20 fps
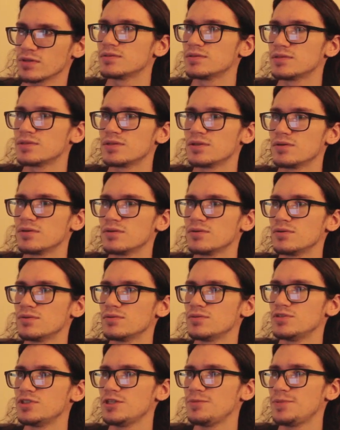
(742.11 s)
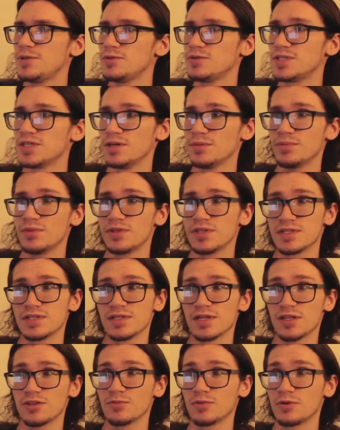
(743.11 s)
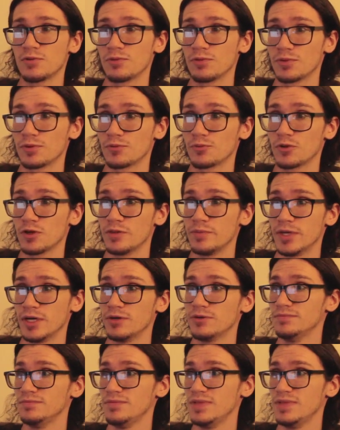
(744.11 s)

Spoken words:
So GPU temp, this is not the one we want to worry about.